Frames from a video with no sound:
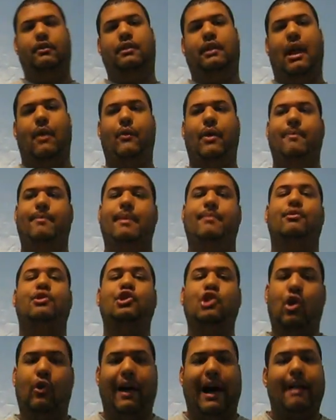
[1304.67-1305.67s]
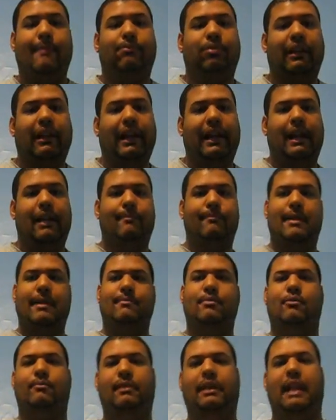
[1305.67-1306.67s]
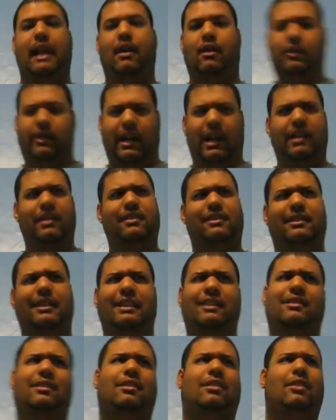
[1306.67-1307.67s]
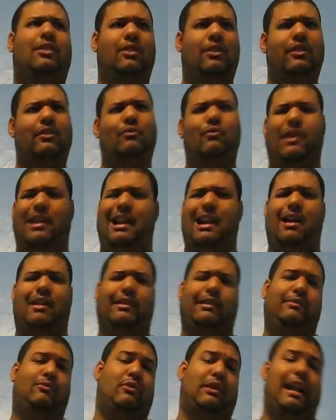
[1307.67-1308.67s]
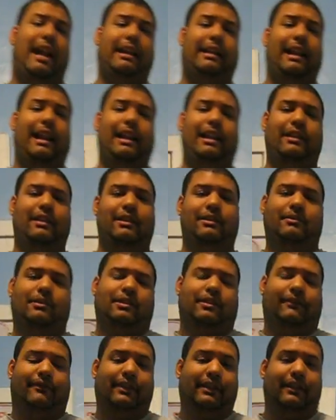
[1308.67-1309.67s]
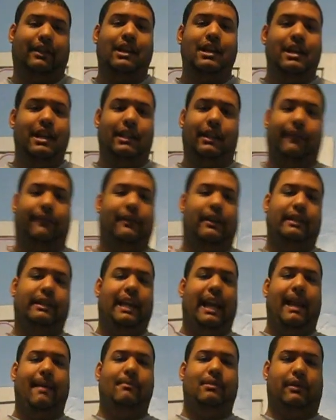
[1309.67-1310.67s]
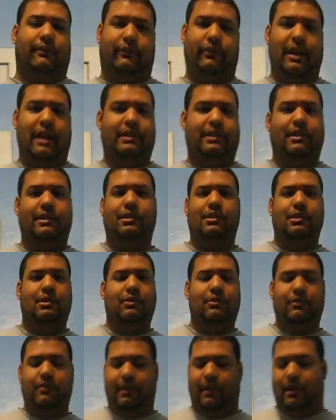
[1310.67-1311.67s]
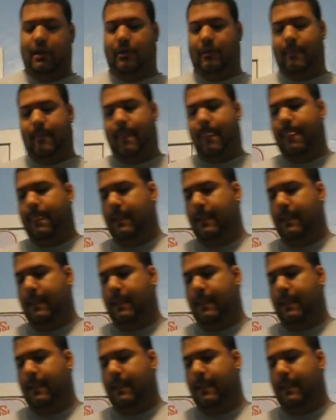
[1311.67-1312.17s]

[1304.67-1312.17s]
That way, people know how to play. People will be like, okay, this is easy to learn. Why not get it? It's a fun game. It's fresh. It's new. You know.